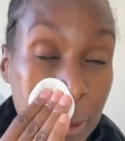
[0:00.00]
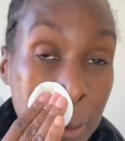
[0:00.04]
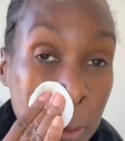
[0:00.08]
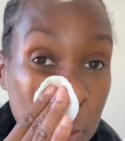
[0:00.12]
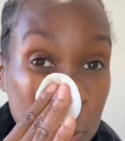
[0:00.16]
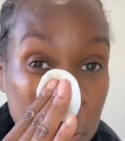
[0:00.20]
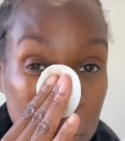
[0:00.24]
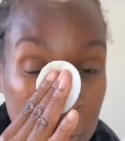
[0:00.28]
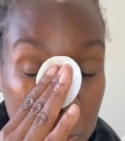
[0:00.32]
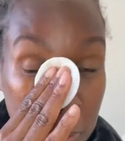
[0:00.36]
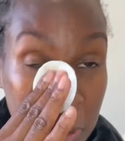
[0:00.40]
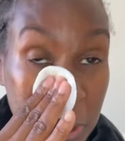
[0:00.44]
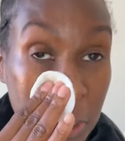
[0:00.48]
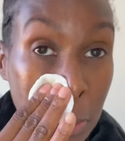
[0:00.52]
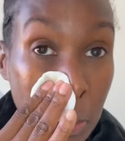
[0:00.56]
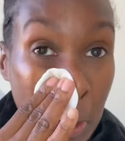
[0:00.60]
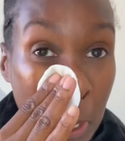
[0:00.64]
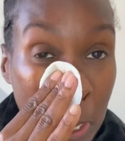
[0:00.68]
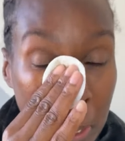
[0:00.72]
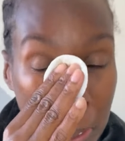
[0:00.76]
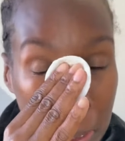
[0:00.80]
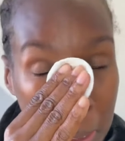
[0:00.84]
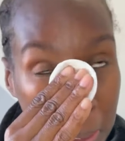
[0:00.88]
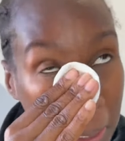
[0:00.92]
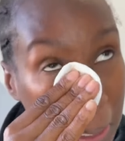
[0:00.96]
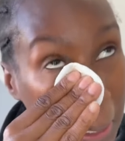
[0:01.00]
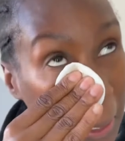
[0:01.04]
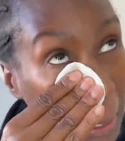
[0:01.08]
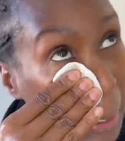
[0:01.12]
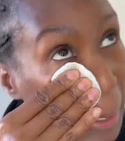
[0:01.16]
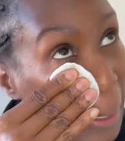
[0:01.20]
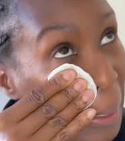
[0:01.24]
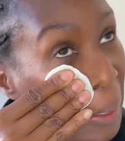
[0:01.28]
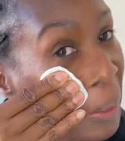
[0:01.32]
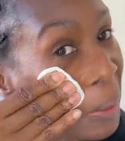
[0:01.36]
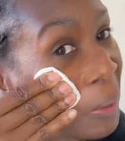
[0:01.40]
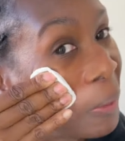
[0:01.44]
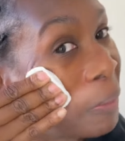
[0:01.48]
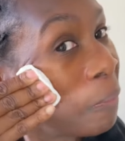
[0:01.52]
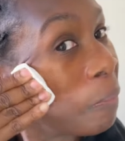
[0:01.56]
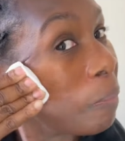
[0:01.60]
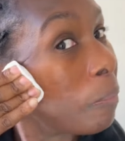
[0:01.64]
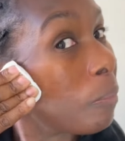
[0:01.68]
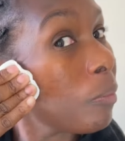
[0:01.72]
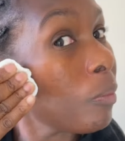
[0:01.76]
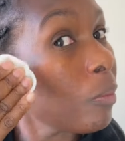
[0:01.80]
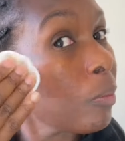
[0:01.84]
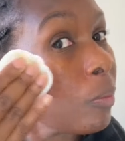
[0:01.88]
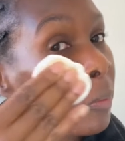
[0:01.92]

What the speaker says: and then I'll use the other side,